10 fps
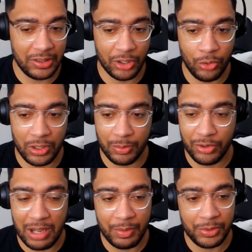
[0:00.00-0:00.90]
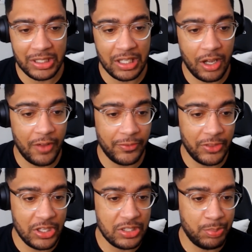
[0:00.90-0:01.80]
They're going to probably get off
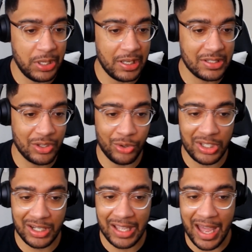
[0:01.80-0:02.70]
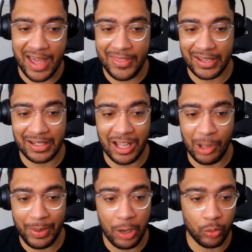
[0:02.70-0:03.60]
of these picks, go get a guy that can
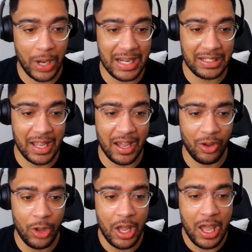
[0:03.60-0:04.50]
help out right now.